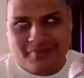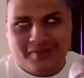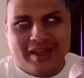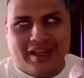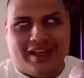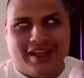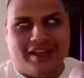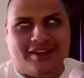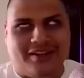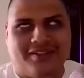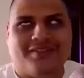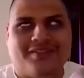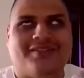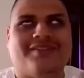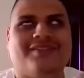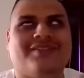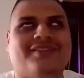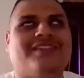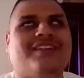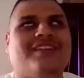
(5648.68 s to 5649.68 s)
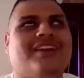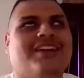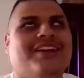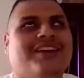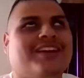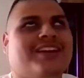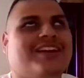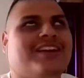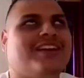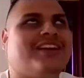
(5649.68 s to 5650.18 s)
Man.
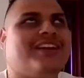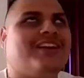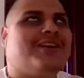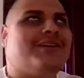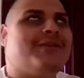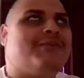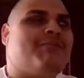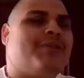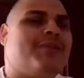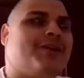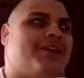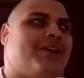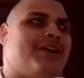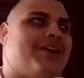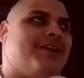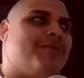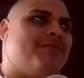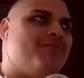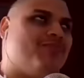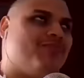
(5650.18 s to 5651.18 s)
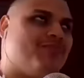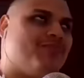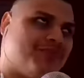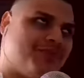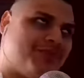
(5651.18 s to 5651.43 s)
But um,